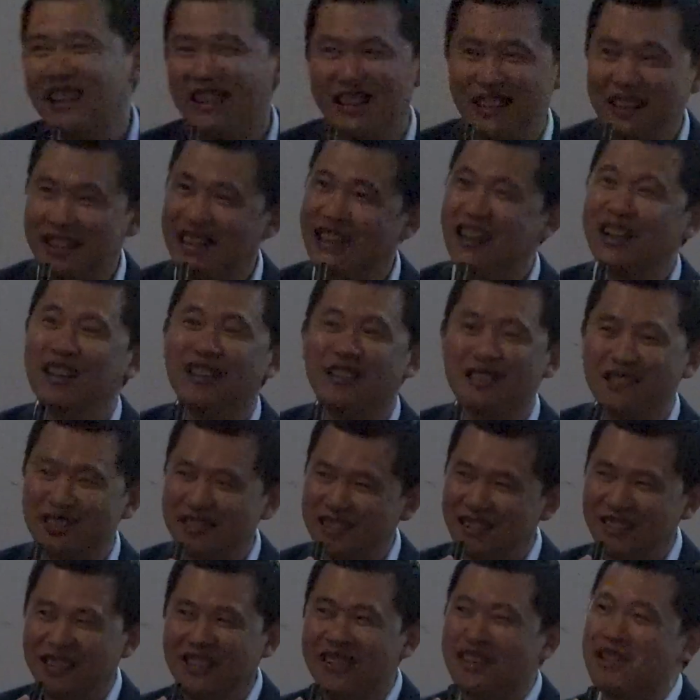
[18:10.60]

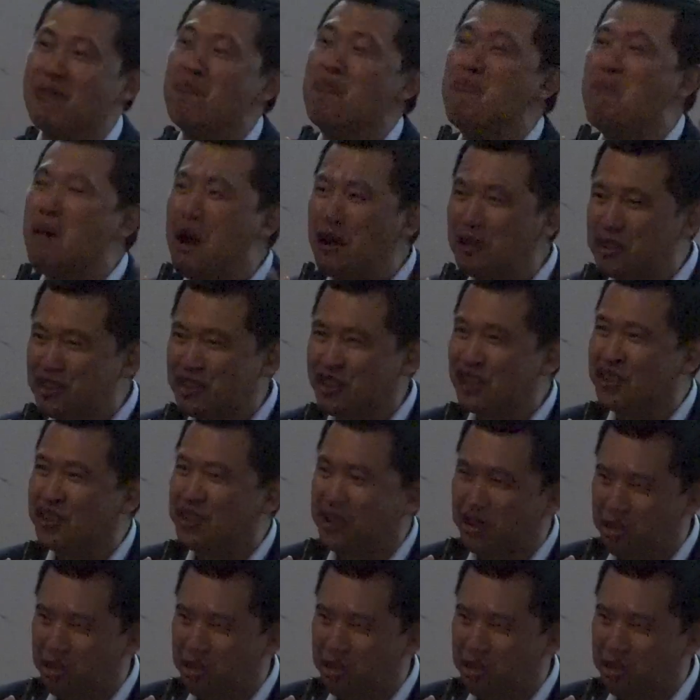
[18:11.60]
the most